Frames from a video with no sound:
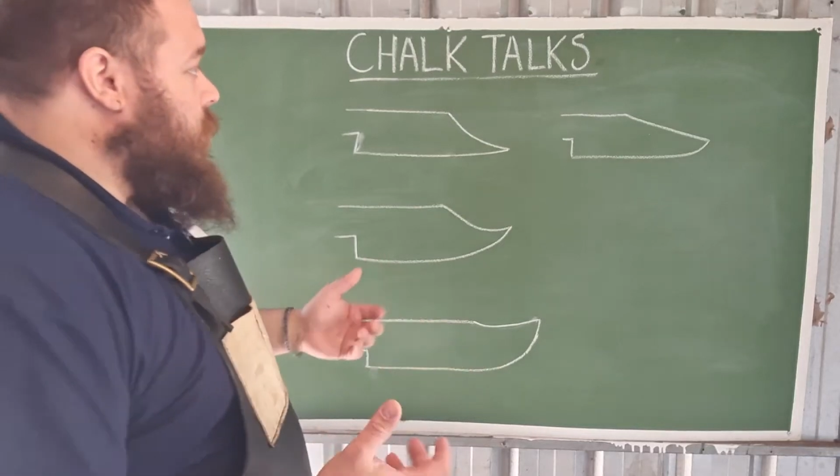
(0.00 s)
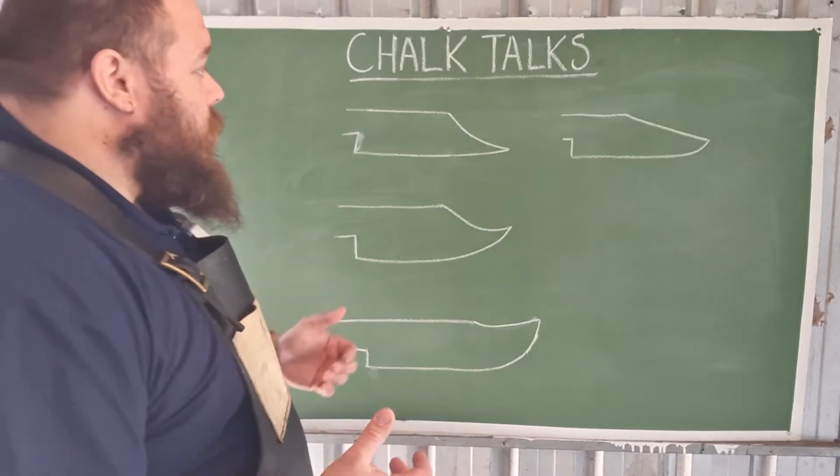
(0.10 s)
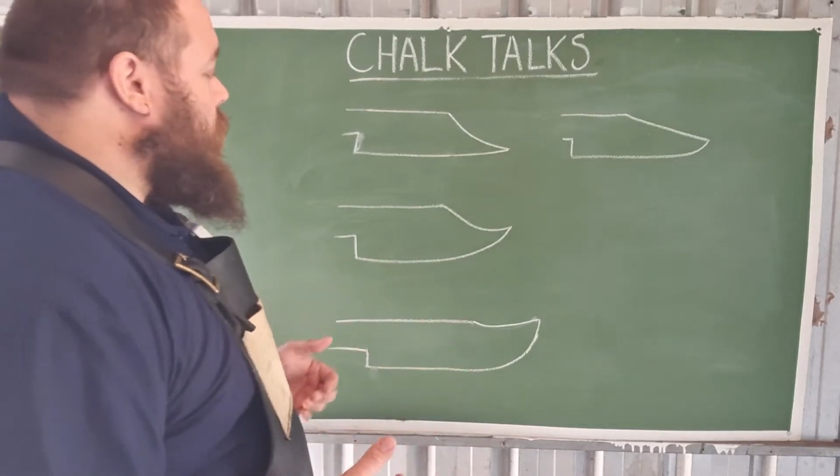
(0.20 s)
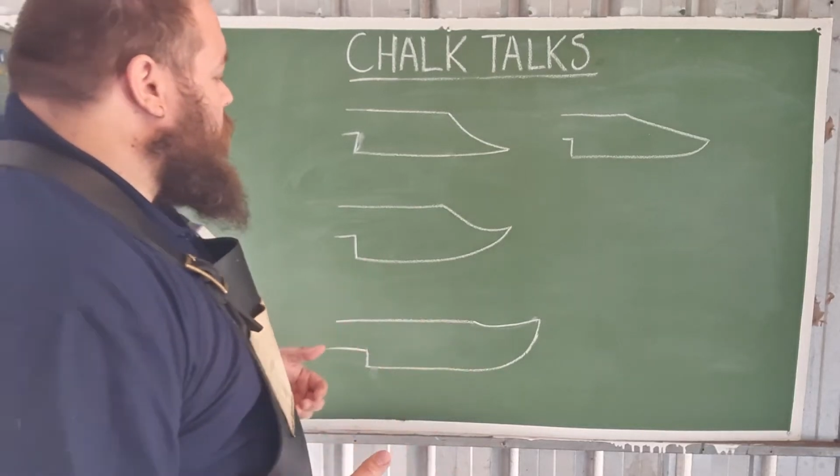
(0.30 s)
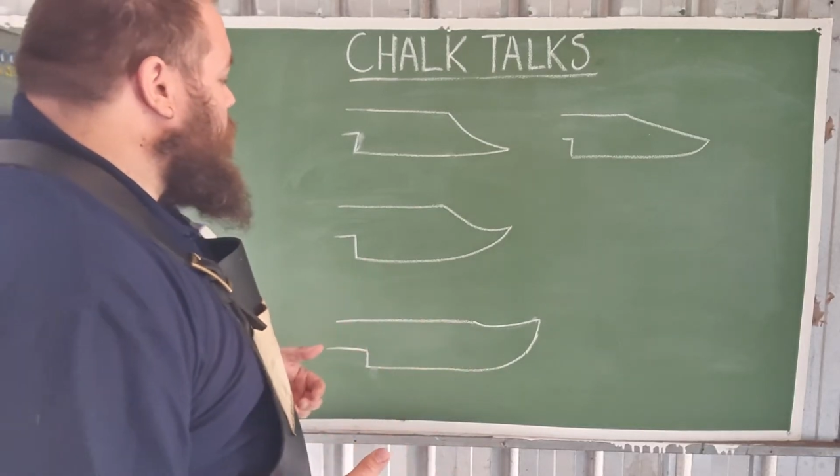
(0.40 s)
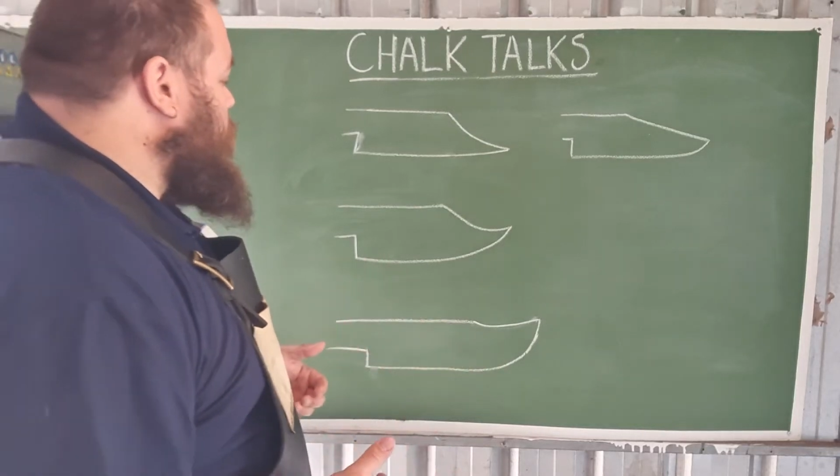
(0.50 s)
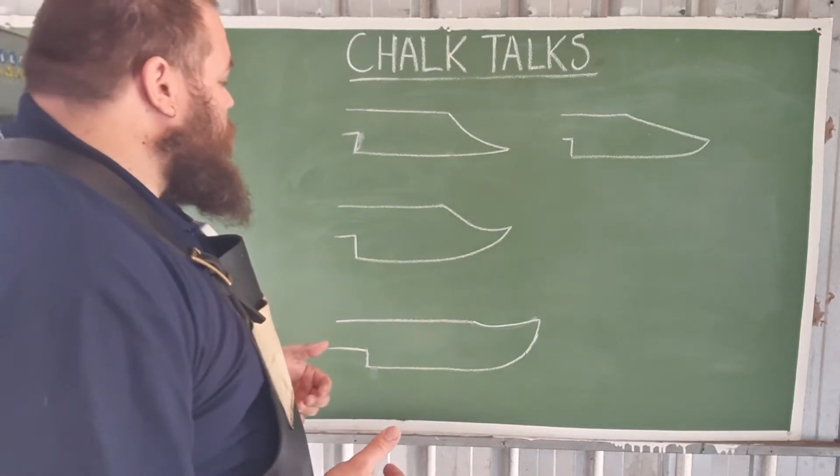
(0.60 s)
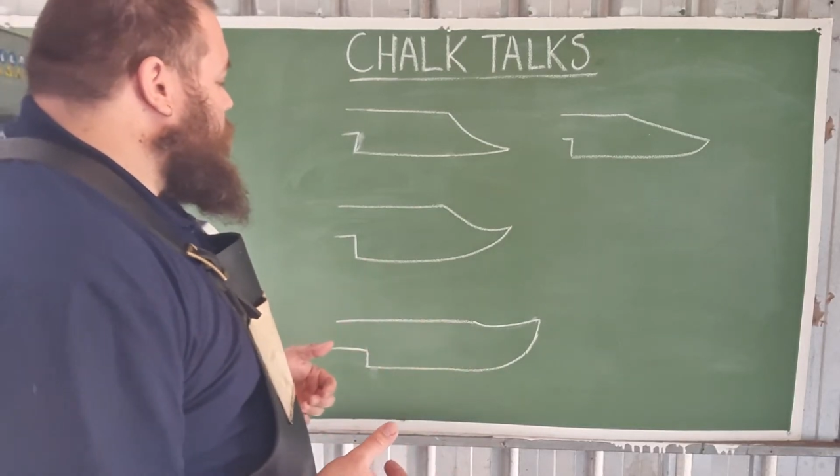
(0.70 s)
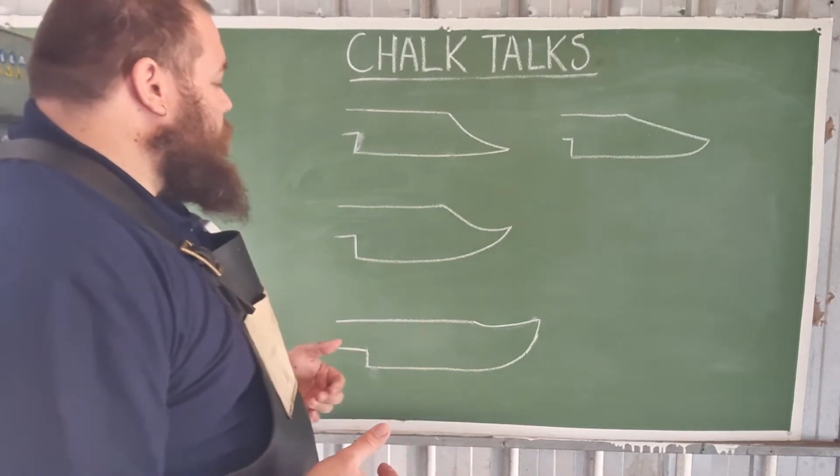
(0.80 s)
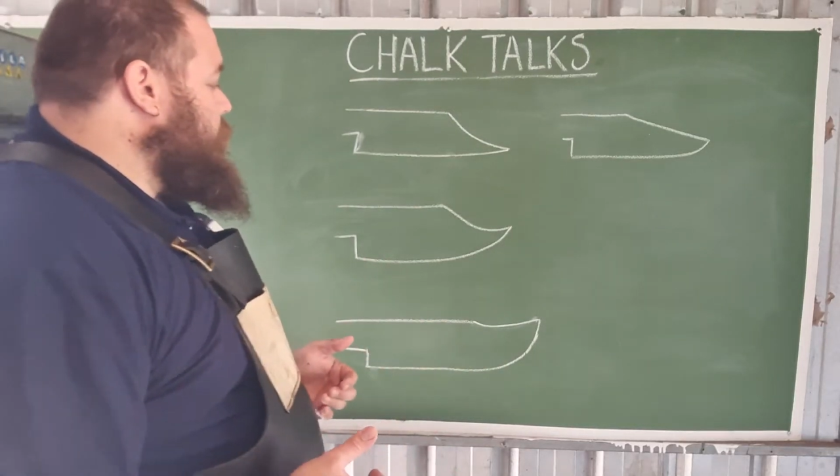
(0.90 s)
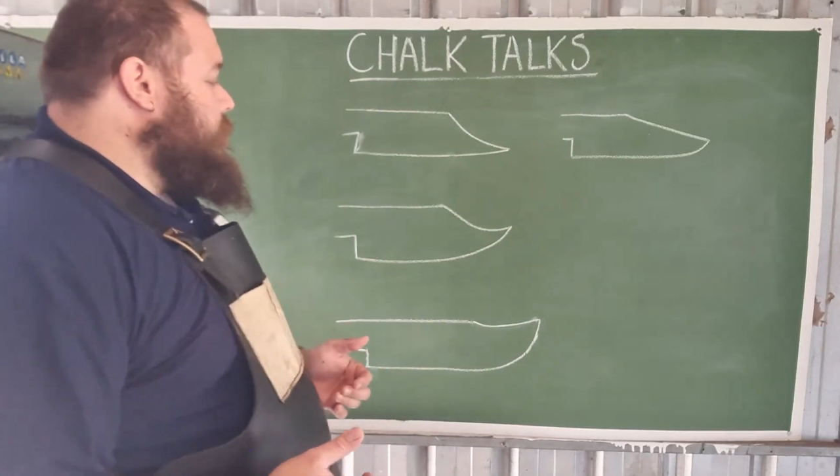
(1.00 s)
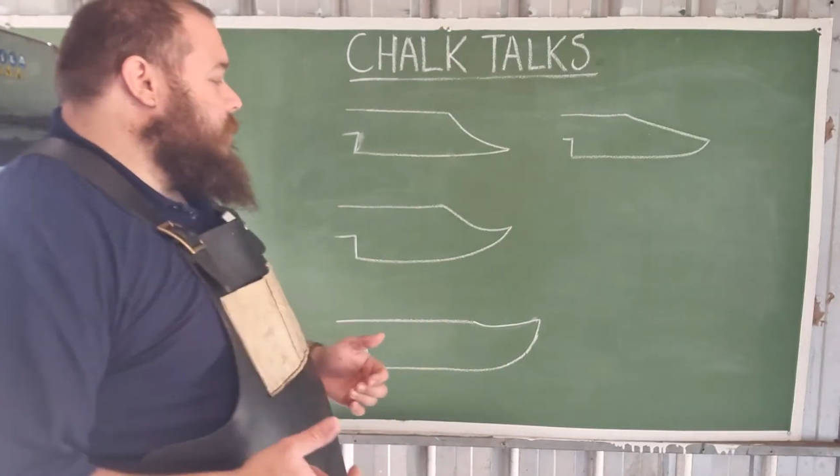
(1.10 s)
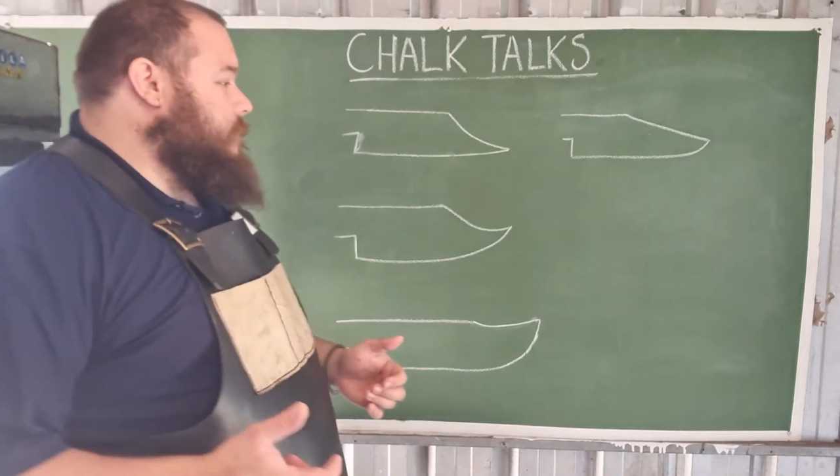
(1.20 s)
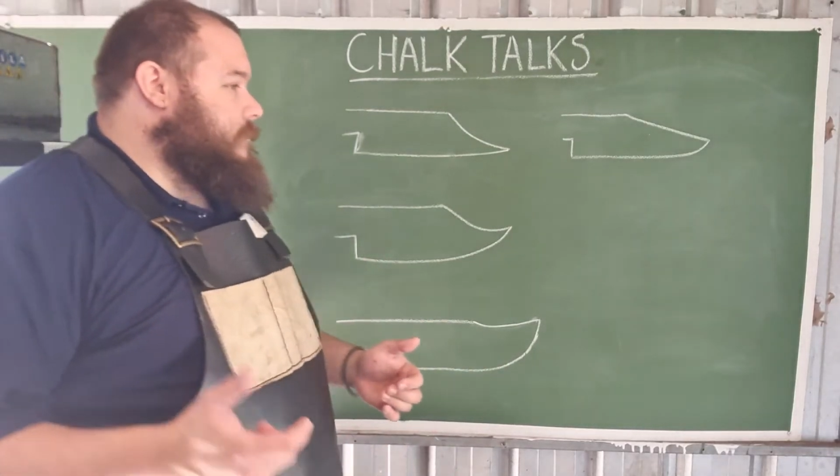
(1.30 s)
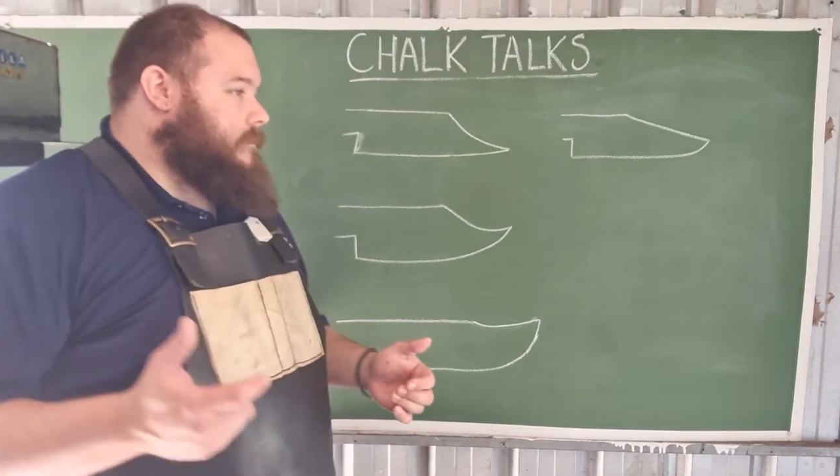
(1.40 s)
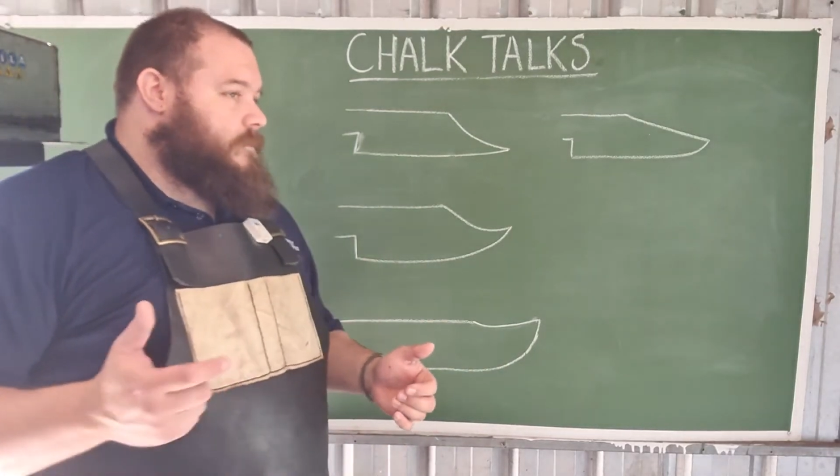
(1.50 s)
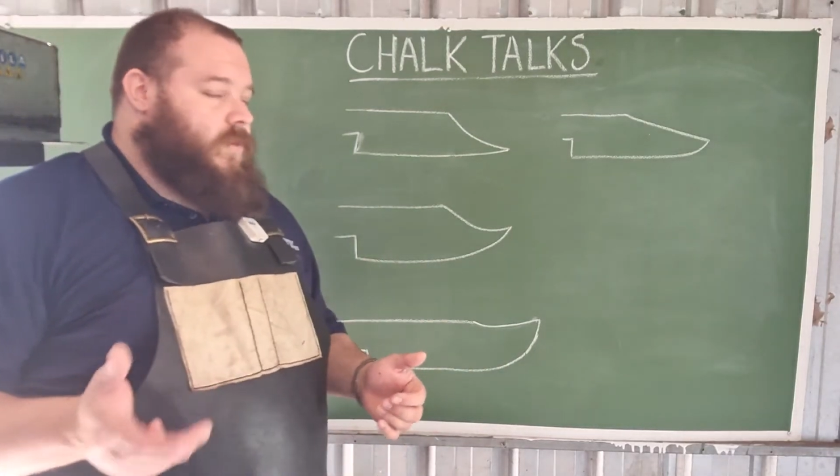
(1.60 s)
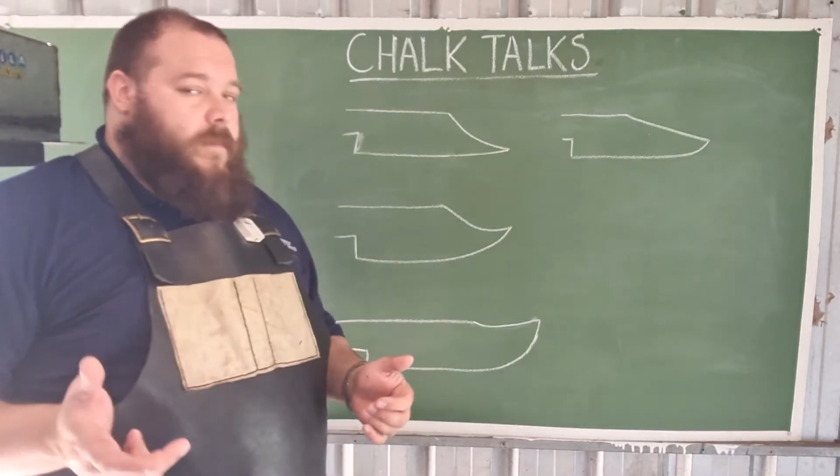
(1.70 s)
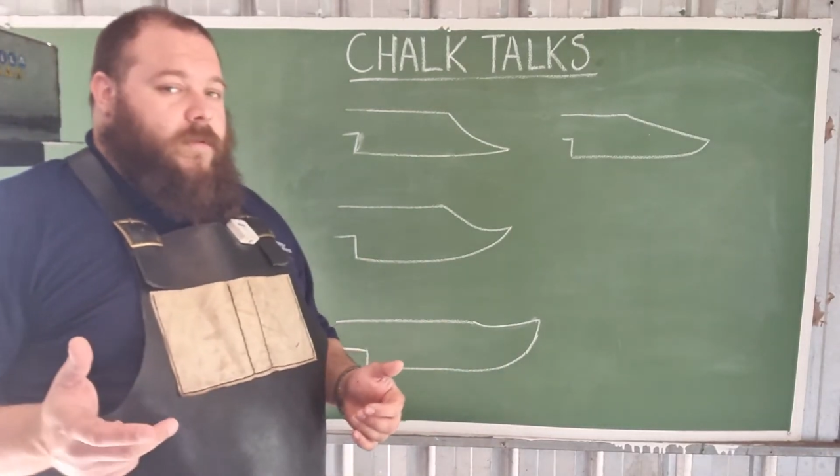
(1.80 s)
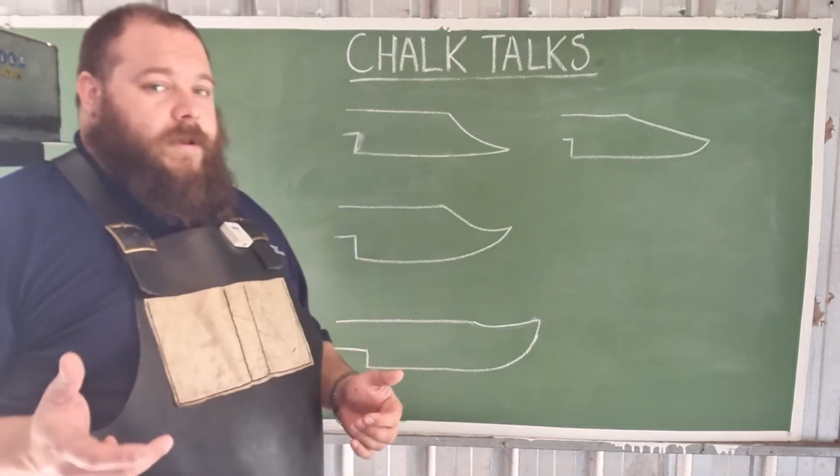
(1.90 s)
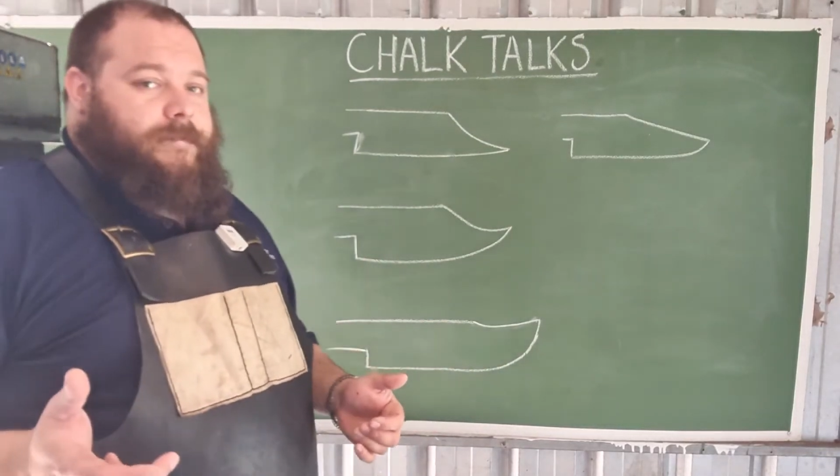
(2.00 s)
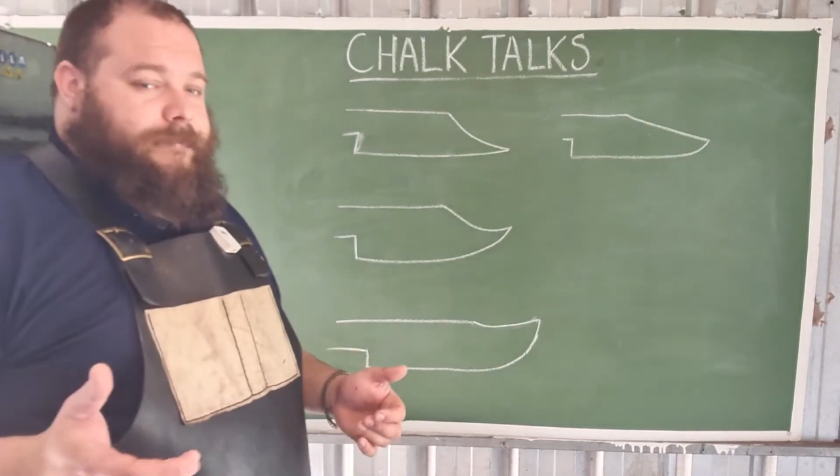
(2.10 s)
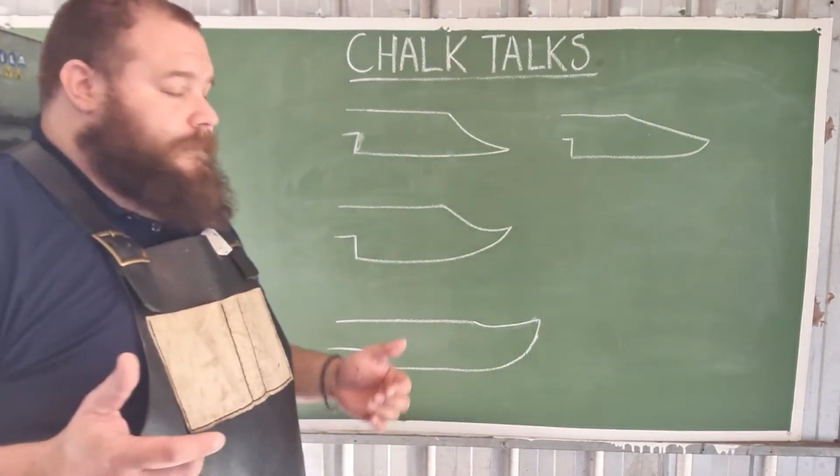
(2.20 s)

or drop point.